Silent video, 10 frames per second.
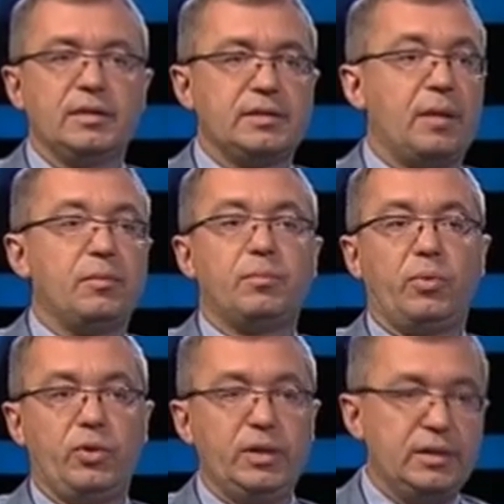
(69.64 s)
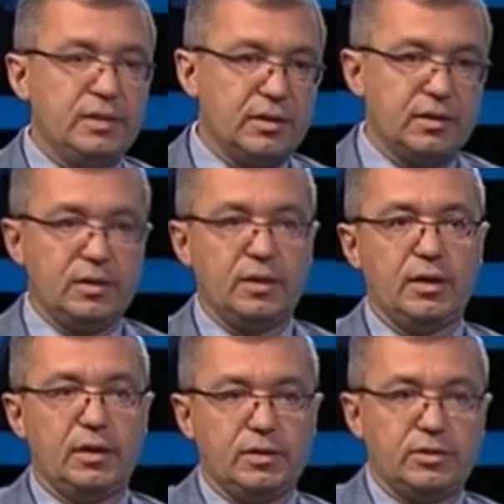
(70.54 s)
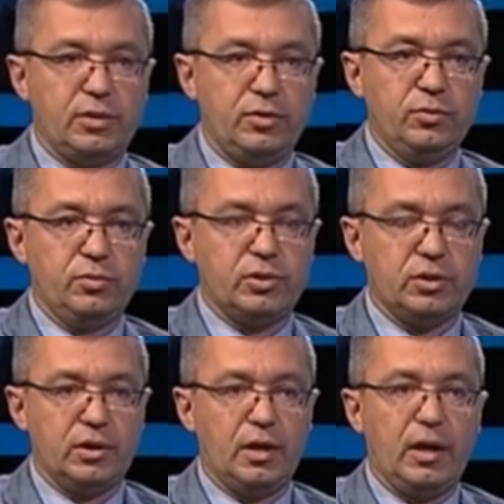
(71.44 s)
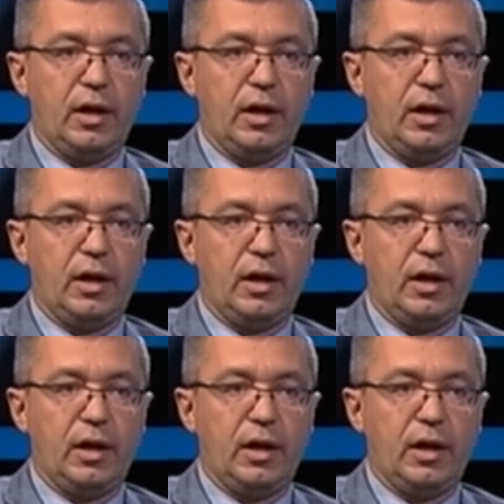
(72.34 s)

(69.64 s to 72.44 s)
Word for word: some political solution.